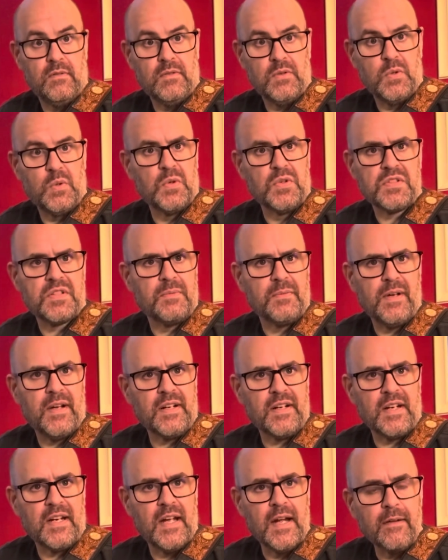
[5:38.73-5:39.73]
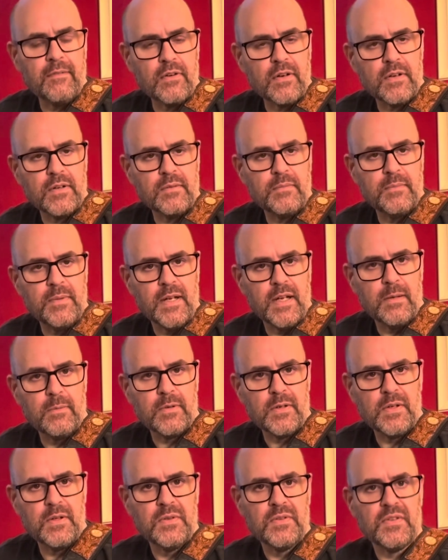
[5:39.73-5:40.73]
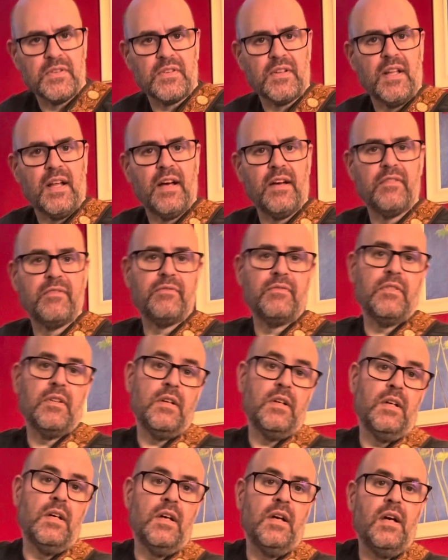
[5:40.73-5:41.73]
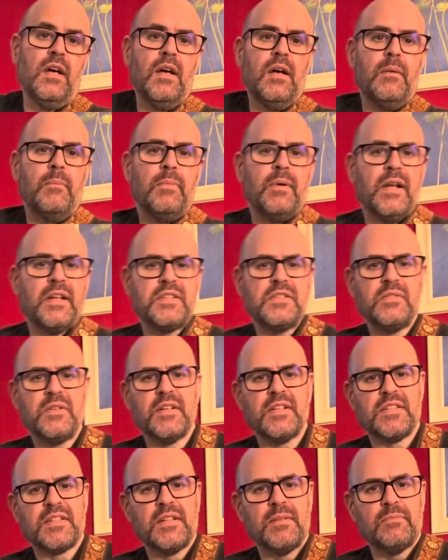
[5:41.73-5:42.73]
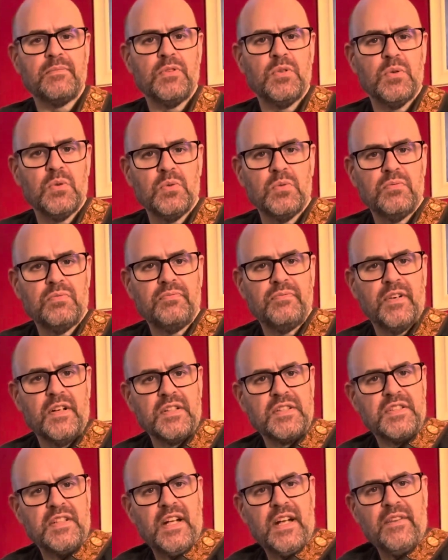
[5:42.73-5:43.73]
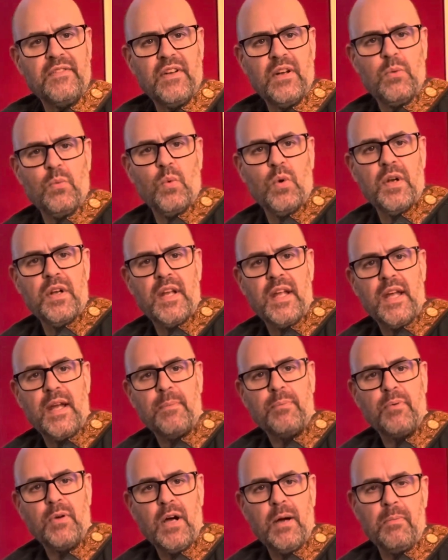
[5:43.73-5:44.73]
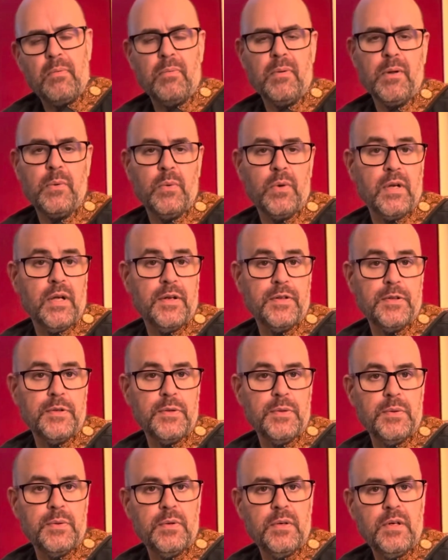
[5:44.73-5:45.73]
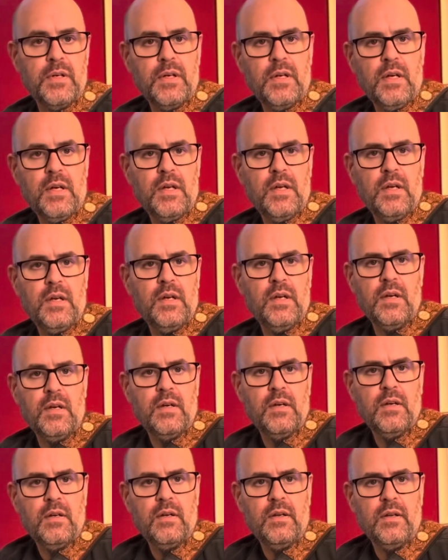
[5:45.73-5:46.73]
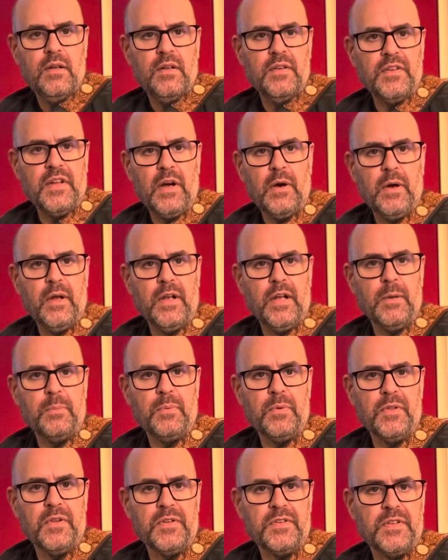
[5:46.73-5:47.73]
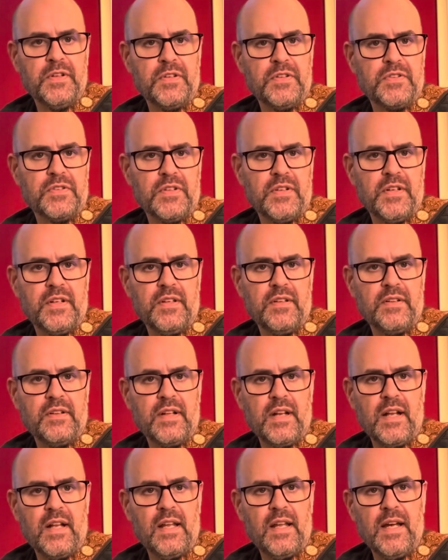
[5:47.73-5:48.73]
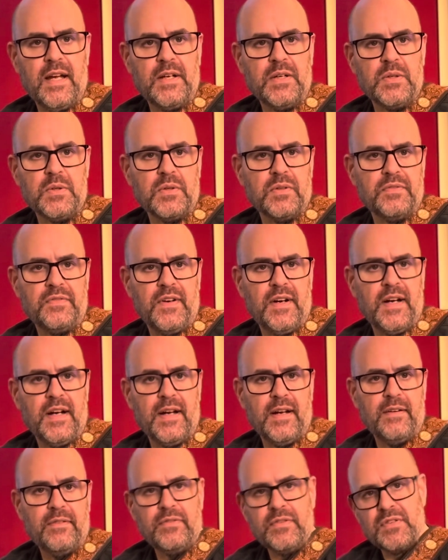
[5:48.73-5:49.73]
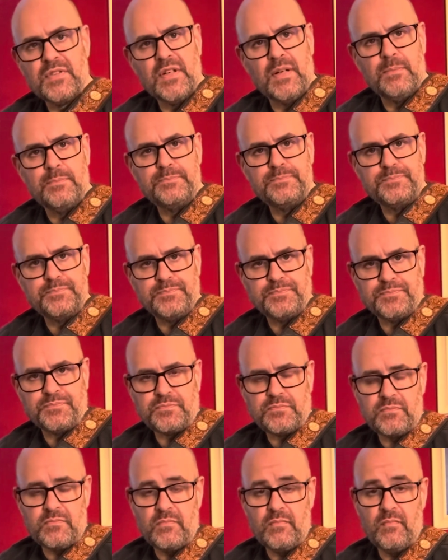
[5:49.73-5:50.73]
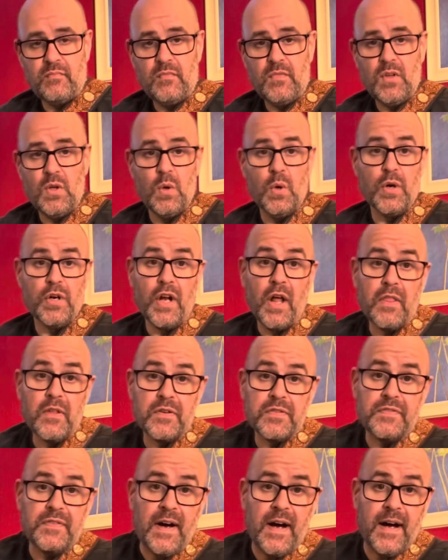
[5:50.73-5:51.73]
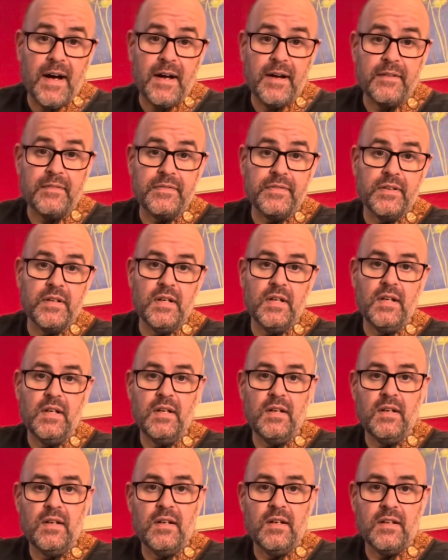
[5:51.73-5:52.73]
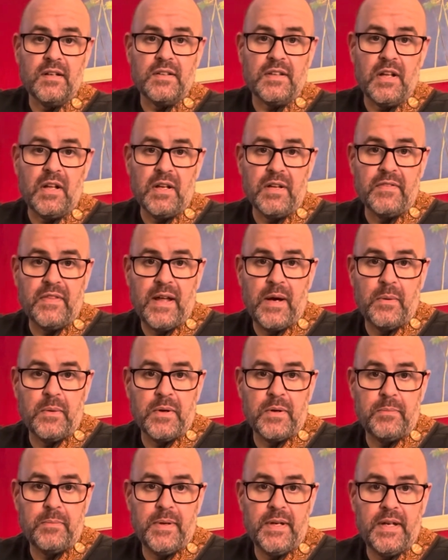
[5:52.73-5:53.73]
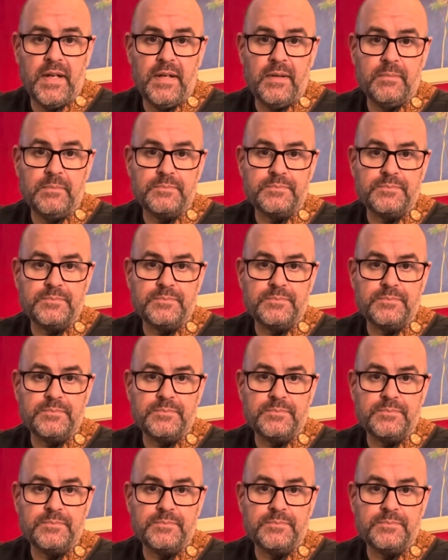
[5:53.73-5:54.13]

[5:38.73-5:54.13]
course I'm not going to ever be able to use this live, but I still get some cool function out of it. And one day, probably what I'll do is I'll end up with a 6 string that I like, or a 5 or something, or another 5, because I'll leave that one in B,